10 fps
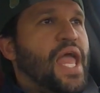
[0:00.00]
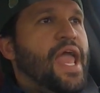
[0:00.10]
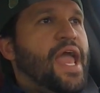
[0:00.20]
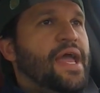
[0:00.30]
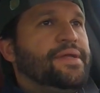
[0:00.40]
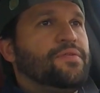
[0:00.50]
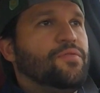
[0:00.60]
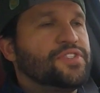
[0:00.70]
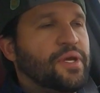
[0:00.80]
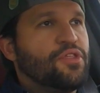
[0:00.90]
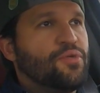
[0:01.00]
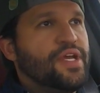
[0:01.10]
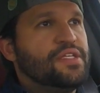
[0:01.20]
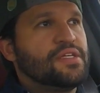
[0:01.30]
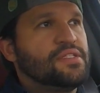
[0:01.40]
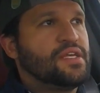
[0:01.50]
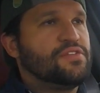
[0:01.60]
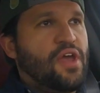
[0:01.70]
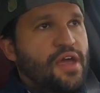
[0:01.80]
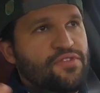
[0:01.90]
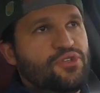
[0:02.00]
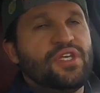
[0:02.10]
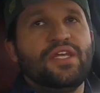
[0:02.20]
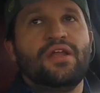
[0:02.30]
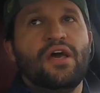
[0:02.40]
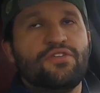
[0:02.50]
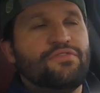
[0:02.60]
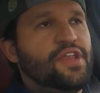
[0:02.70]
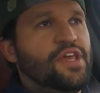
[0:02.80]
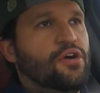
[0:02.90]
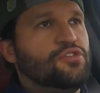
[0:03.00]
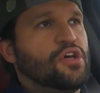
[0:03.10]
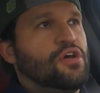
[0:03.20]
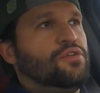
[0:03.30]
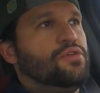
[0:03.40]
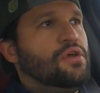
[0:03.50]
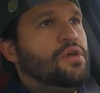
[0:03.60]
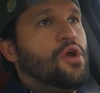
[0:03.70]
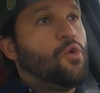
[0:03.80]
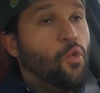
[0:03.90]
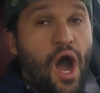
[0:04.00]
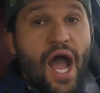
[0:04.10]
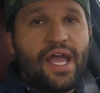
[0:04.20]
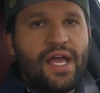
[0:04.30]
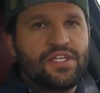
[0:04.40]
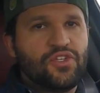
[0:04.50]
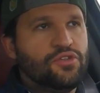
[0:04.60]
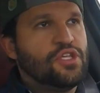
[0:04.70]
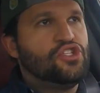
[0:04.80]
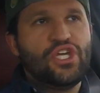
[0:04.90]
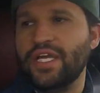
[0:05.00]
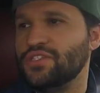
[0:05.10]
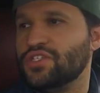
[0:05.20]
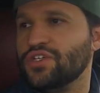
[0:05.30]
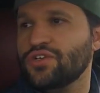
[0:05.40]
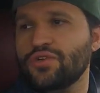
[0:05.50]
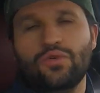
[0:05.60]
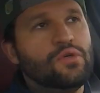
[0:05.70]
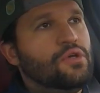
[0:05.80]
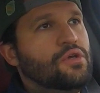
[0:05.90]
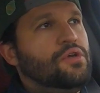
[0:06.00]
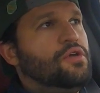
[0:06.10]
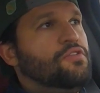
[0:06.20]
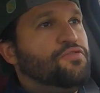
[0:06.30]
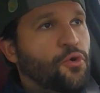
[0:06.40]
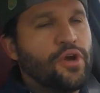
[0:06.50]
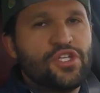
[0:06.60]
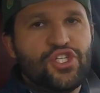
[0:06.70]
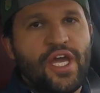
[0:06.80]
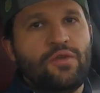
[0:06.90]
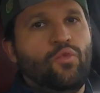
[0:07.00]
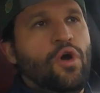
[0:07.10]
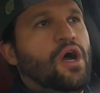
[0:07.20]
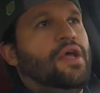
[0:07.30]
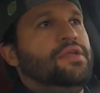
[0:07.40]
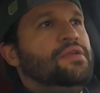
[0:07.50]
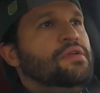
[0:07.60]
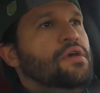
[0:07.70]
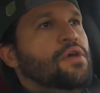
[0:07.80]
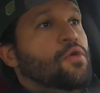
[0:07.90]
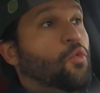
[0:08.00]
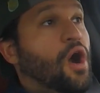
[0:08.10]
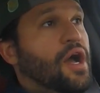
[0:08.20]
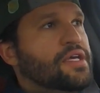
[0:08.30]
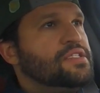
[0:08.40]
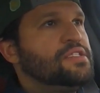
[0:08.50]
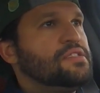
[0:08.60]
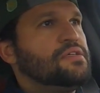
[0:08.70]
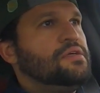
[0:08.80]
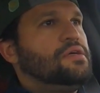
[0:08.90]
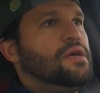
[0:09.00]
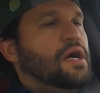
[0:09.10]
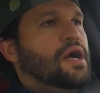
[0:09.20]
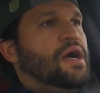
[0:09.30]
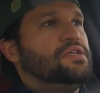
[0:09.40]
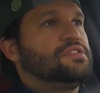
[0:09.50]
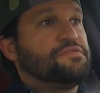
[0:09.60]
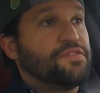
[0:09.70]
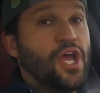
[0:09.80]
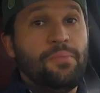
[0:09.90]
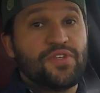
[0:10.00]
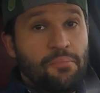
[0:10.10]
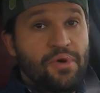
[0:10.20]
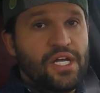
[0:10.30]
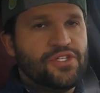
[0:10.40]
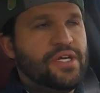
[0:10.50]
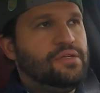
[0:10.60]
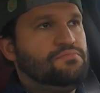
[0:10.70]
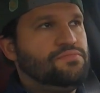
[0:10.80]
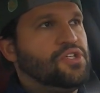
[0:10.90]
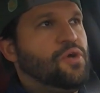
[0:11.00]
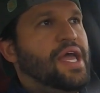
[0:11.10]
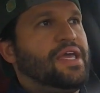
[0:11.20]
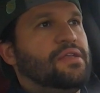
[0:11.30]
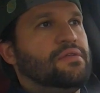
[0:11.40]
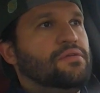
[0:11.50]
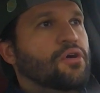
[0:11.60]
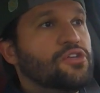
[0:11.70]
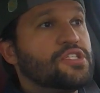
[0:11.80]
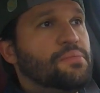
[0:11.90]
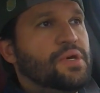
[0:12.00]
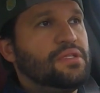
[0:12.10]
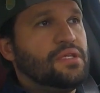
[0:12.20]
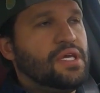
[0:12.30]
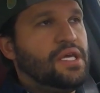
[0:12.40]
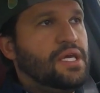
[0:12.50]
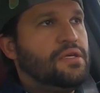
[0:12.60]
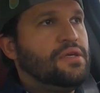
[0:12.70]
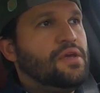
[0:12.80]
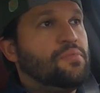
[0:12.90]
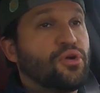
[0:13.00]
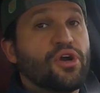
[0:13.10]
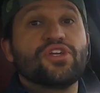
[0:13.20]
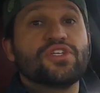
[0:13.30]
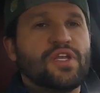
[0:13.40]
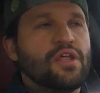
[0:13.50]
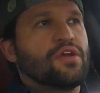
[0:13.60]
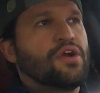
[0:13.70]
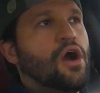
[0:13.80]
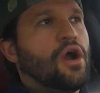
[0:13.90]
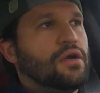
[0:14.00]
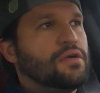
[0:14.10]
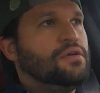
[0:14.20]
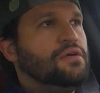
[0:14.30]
and some of the reasons, as have you seen in other videos, on why I sold the Gen 2 for a Gen 1 was uh, to free up some budget so I can ultimately purchase another car.